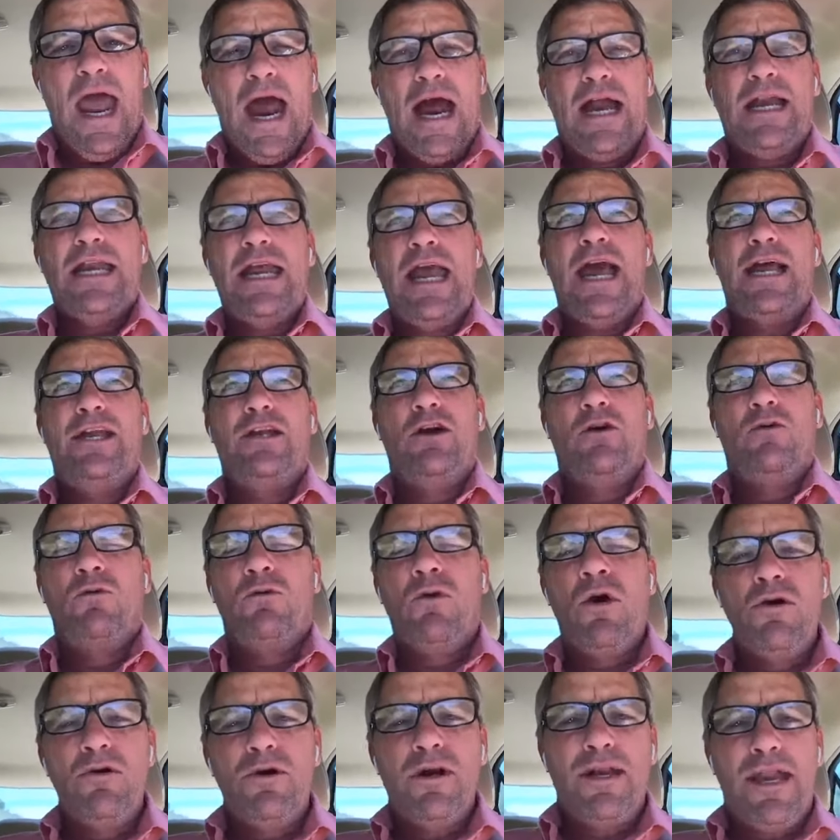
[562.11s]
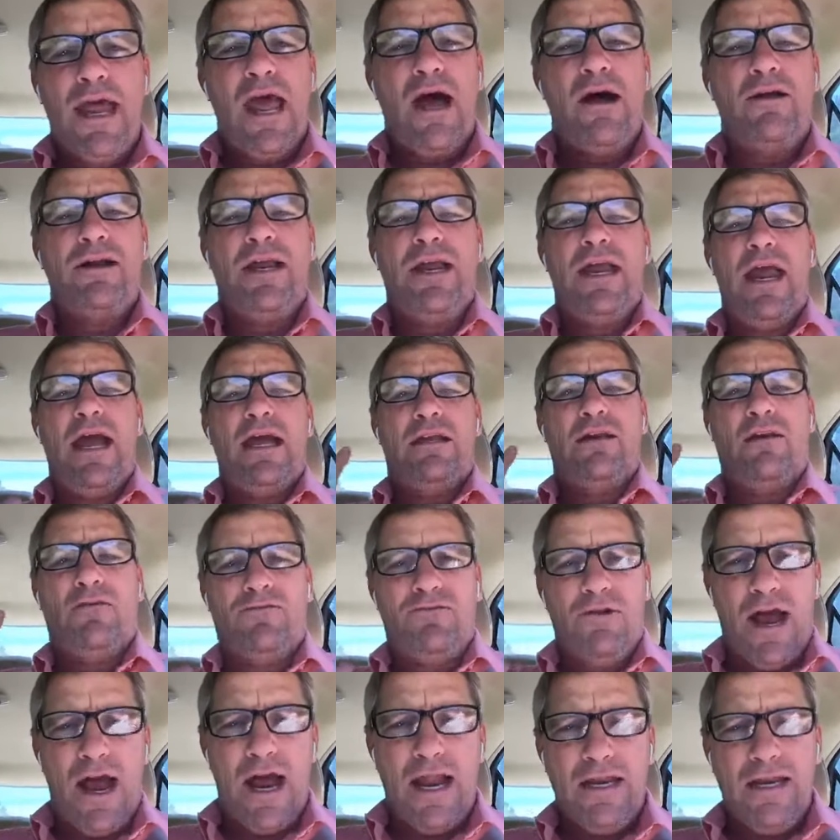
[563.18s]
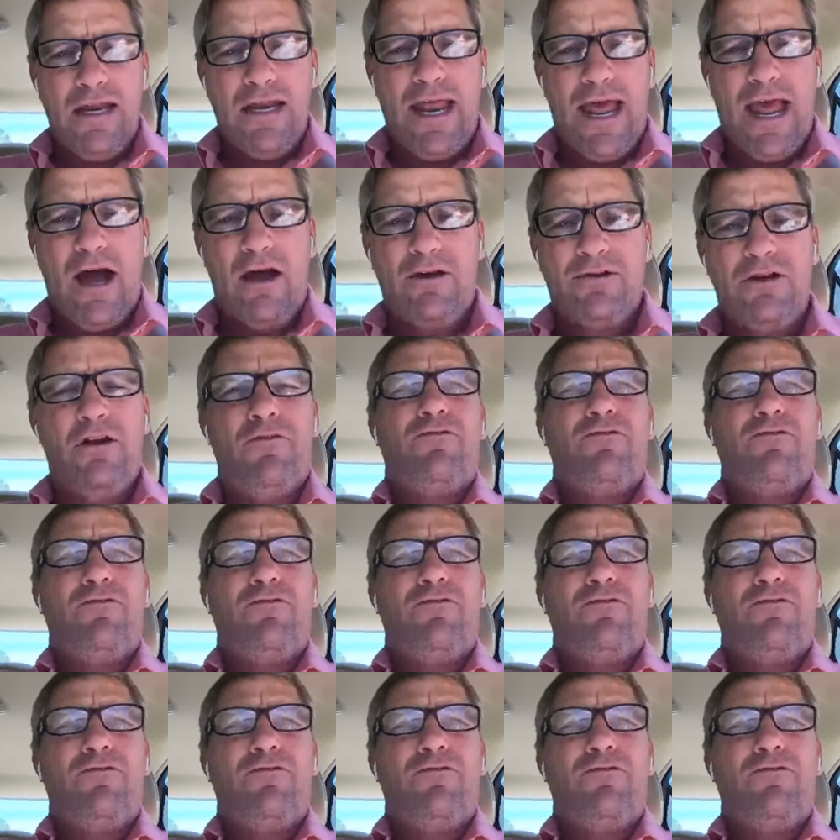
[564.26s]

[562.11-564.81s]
And he had to root it out. He had to find it out.